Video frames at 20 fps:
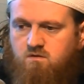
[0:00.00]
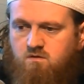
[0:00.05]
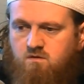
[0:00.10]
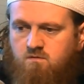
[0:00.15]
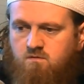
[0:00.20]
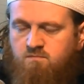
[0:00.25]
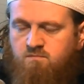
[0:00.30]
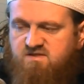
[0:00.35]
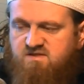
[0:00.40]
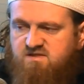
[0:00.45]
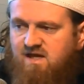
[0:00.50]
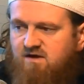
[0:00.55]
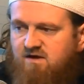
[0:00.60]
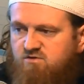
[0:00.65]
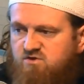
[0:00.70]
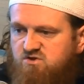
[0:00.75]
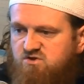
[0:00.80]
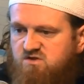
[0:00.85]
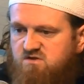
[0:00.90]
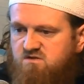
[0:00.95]

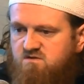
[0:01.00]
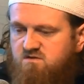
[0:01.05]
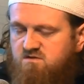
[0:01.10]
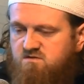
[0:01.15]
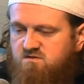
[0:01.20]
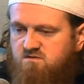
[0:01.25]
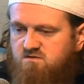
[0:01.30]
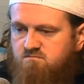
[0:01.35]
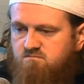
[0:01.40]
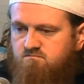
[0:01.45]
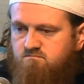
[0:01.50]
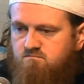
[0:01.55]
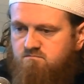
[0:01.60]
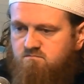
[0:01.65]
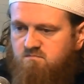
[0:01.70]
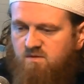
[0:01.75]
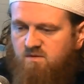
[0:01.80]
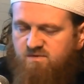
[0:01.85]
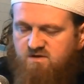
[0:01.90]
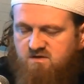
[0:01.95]
miscarriages,
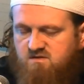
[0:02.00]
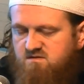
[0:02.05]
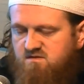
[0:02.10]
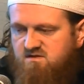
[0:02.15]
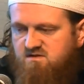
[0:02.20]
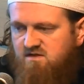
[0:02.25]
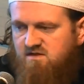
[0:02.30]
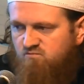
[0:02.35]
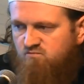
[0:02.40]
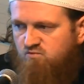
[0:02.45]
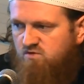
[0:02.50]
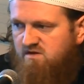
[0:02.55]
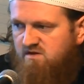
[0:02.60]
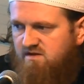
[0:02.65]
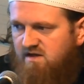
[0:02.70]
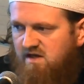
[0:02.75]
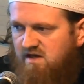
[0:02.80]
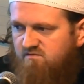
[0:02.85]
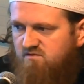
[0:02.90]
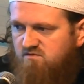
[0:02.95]
I mean, it's the same ruling,
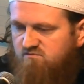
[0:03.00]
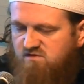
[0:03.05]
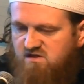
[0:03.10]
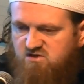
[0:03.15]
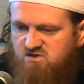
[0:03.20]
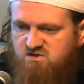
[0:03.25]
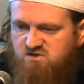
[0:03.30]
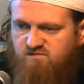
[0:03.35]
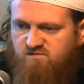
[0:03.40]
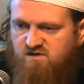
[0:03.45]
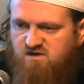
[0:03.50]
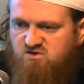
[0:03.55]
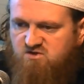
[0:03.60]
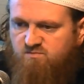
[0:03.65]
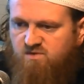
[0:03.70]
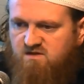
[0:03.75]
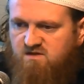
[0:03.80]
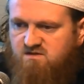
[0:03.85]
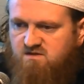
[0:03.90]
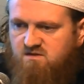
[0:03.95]
they haven't reached of age,
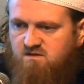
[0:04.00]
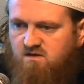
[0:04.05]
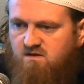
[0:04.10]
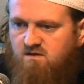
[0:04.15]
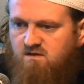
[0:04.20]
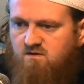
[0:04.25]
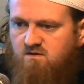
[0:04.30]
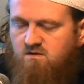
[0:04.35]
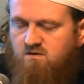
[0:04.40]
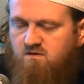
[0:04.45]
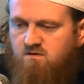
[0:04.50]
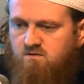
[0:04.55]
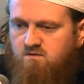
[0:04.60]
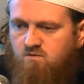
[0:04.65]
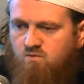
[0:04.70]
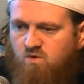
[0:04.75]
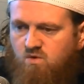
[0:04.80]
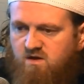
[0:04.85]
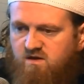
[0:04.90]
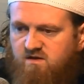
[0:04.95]
but
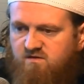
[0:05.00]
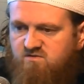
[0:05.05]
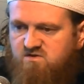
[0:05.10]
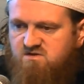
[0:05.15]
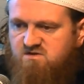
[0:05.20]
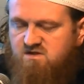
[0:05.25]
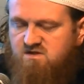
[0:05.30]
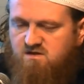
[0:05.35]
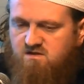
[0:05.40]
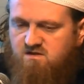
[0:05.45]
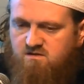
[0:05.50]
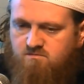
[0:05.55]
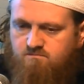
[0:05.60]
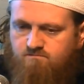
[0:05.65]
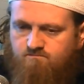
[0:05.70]
where is the